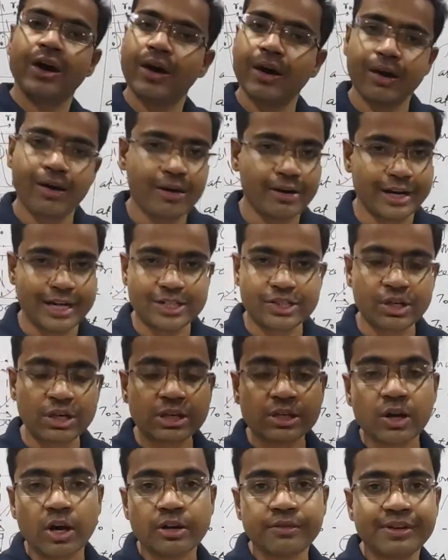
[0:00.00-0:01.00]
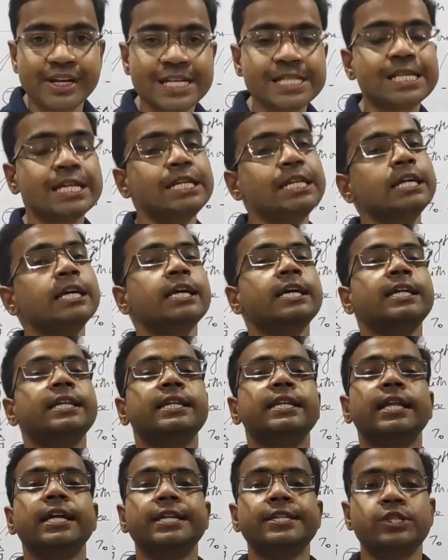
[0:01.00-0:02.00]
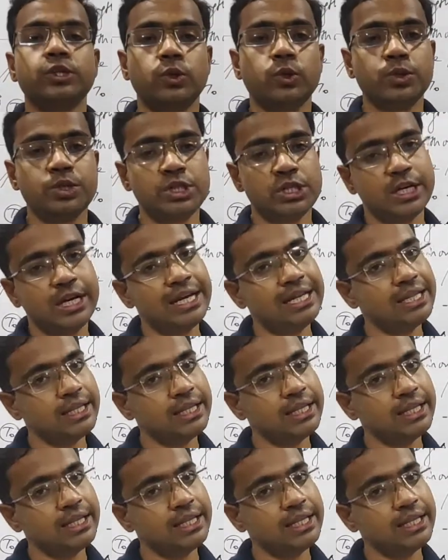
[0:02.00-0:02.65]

a natural configuration, there is no strain,